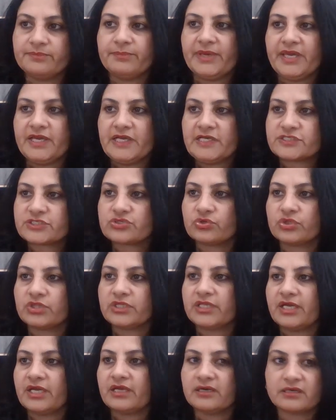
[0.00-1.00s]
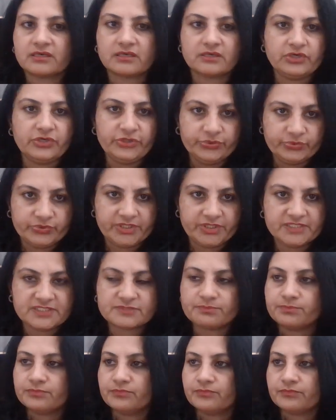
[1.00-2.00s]
based on their duties,
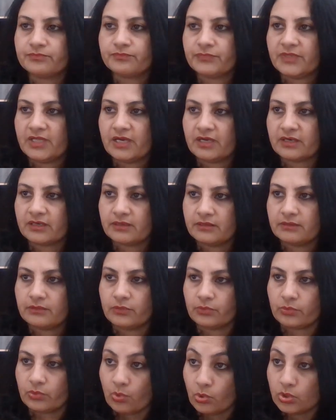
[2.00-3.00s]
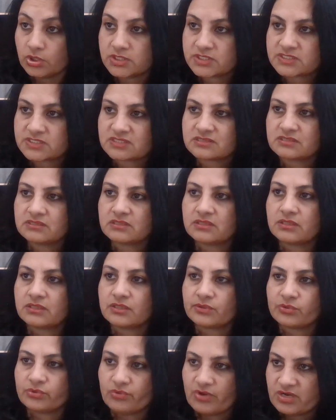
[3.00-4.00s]
their roles,
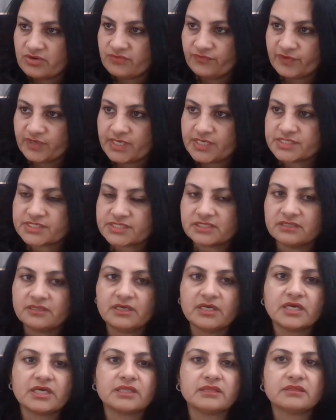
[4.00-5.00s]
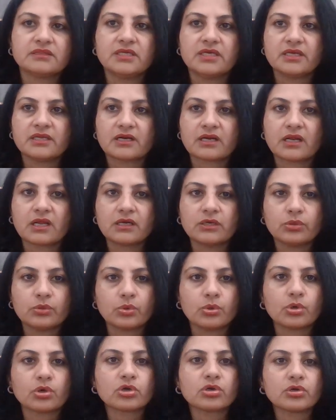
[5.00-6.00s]
qualification. There
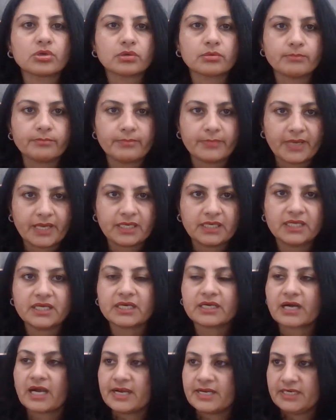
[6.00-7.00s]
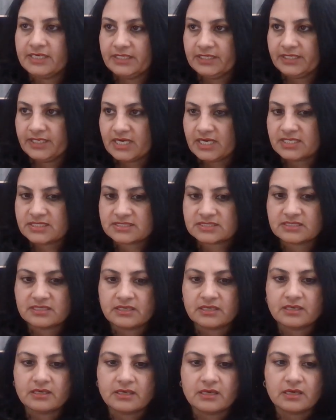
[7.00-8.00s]
are many criterias.
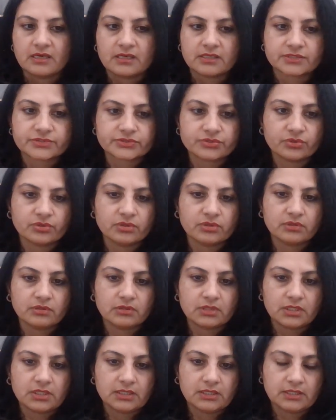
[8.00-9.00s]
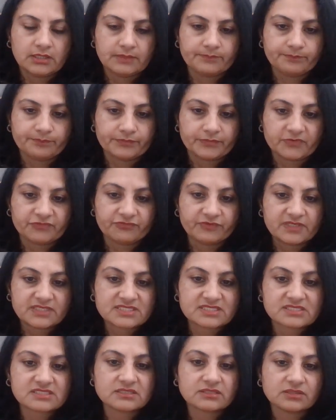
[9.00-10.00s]
So
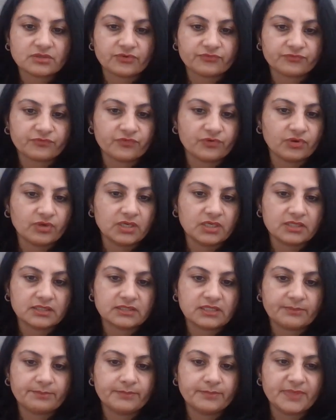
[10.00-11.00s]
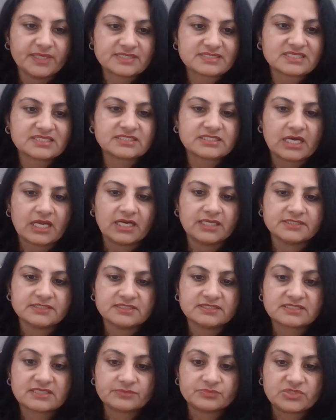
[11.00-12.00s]
first of all, the basic challenge
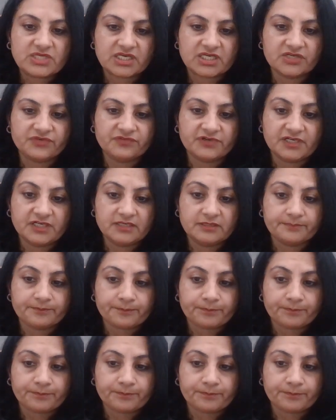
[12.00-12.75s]
is subjectivity,